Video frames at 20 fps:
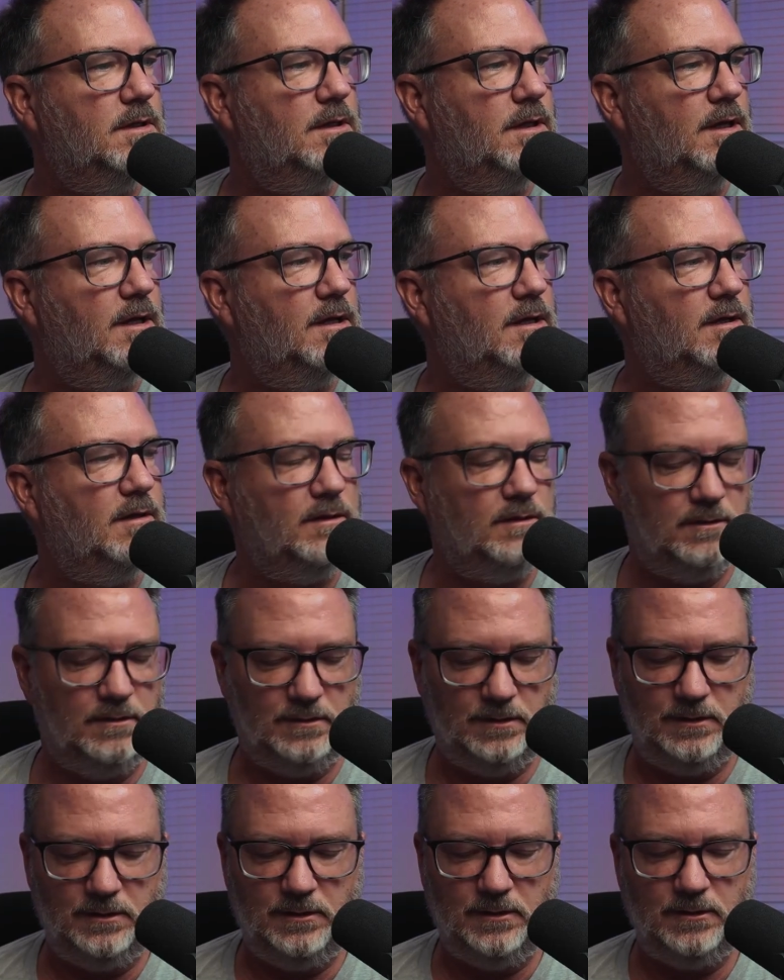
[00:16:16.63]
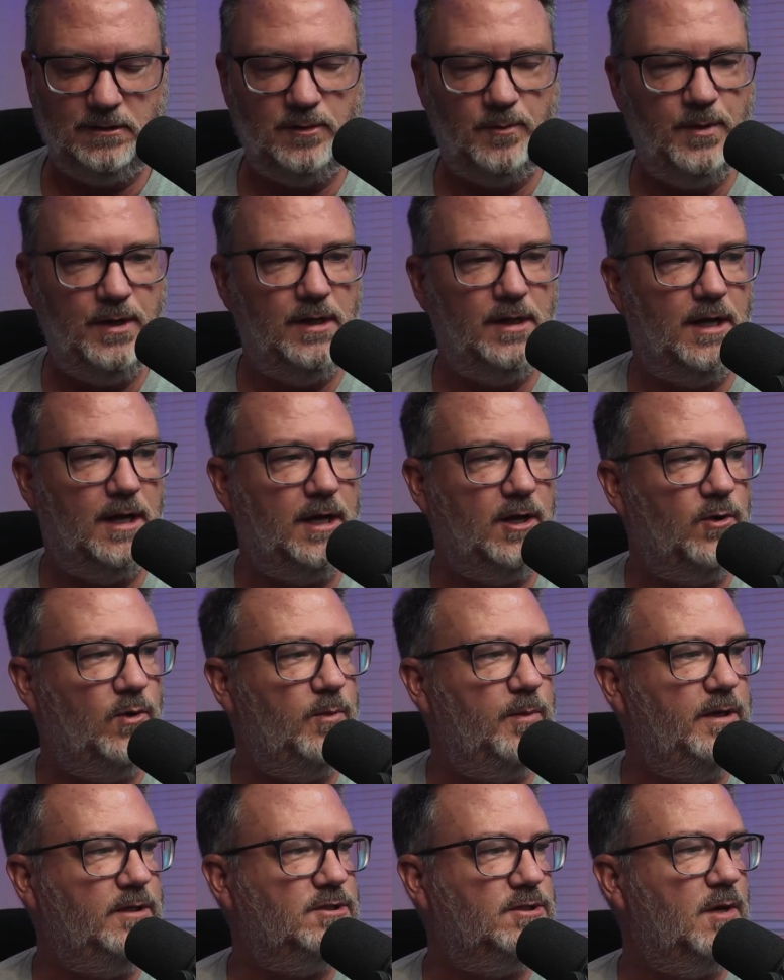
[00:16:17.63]
Uh, it looked to me like it
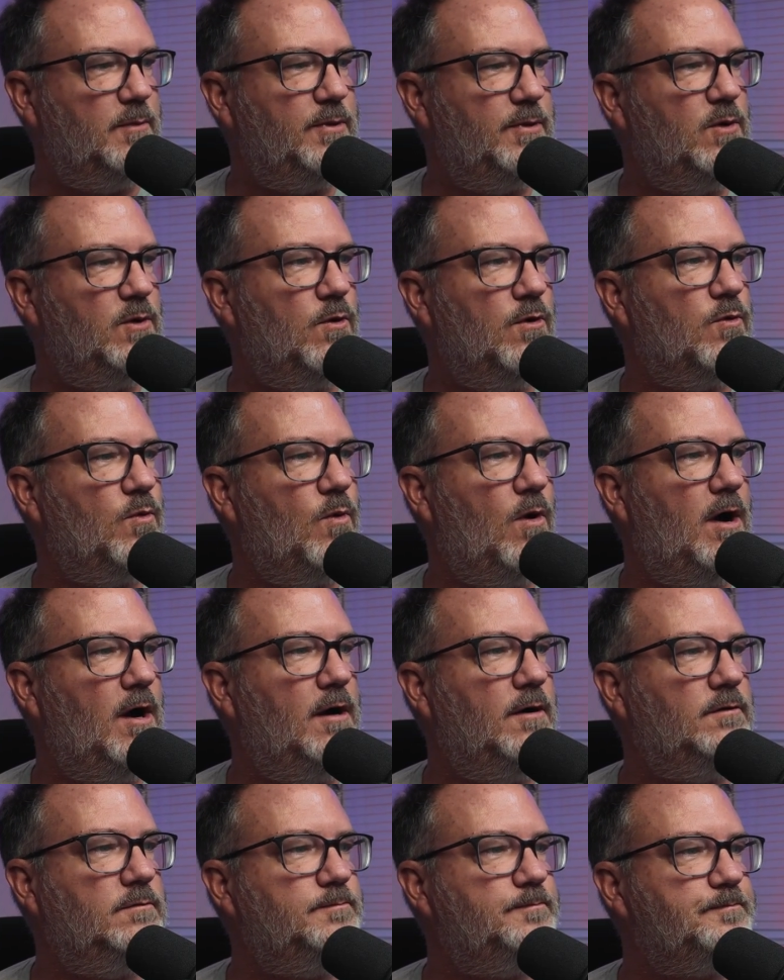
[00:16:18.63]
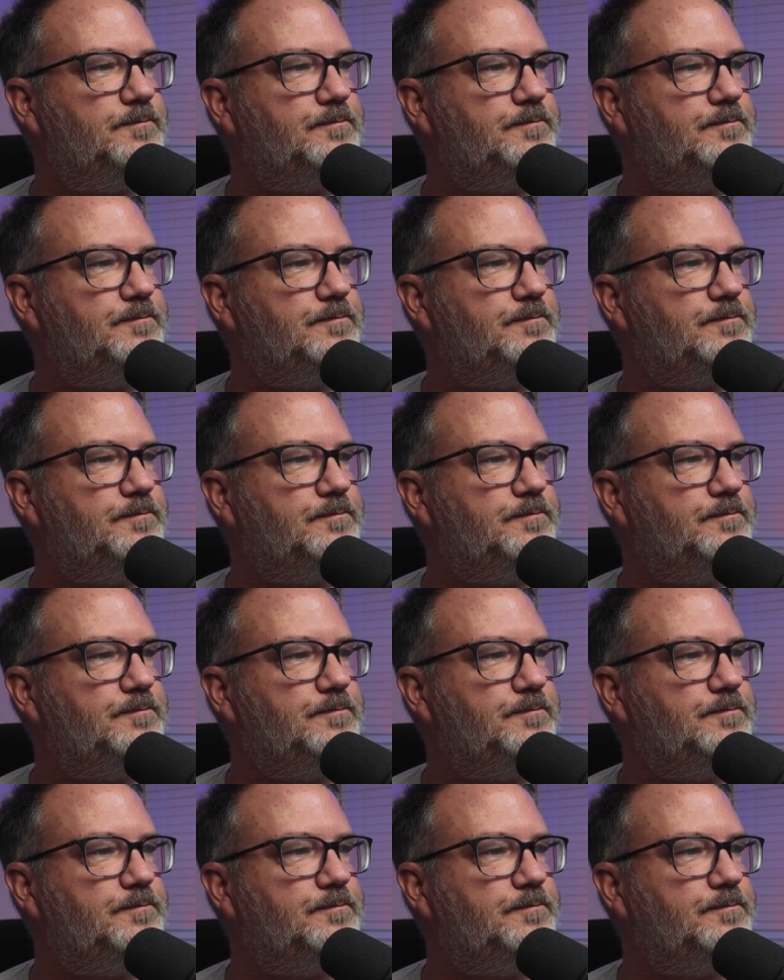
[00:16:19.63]
would be something worthwhile.